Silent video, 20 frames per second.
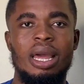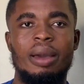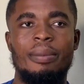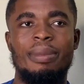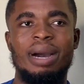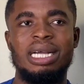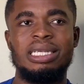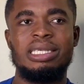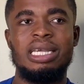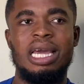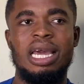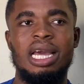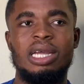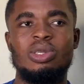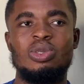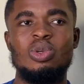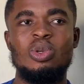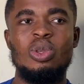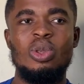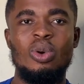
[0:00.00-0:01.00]
But
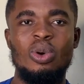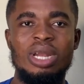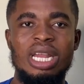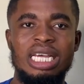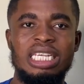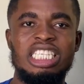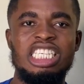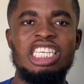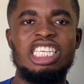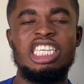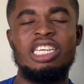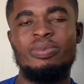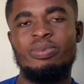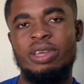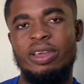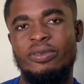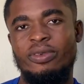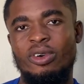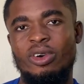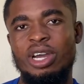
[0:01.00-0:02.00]
to know the
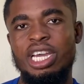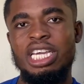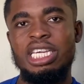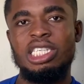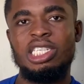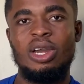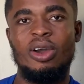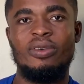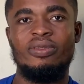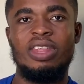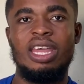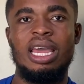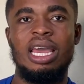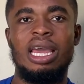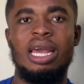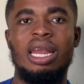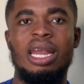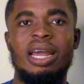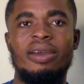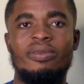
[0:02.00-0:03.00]
CGPA for each of the
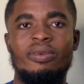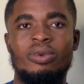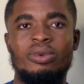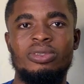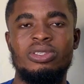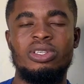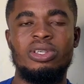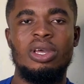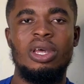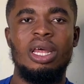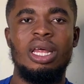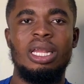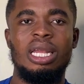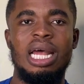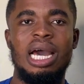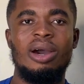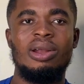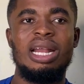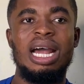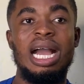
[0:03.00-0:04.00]
levels,
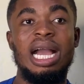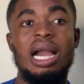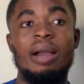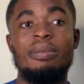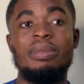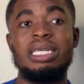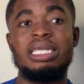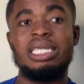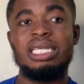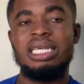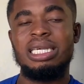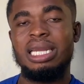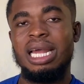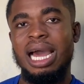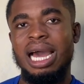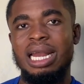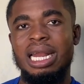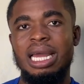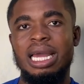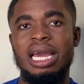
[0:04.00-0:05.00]
now that can be seen
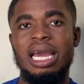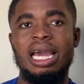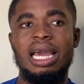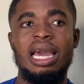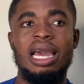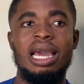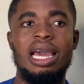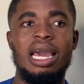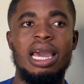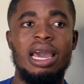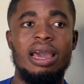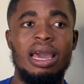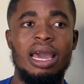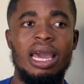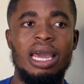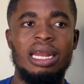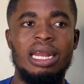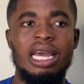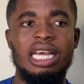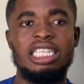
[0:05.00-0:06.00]
at the
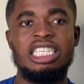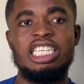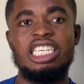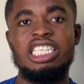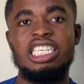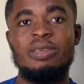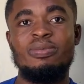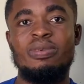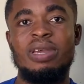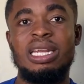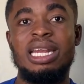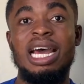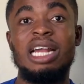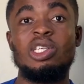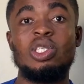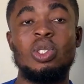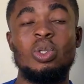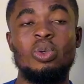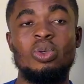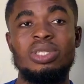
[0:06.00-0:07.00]
CGPA that
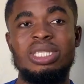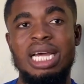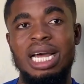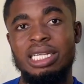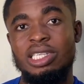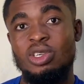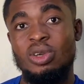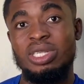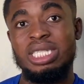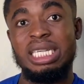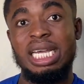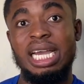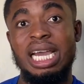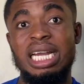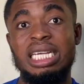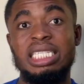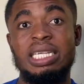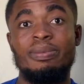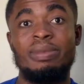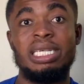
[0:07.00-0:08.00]
shows at your
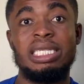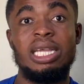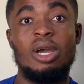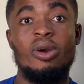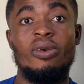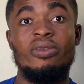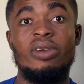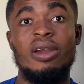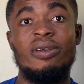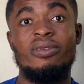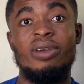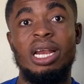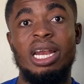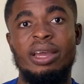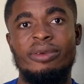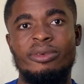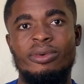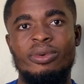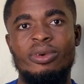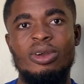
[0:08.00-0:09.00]
second semester of every
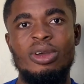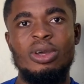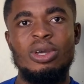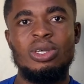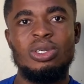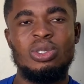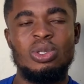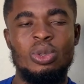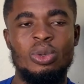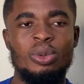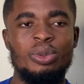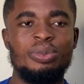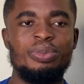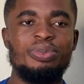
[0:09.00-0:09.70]
level. So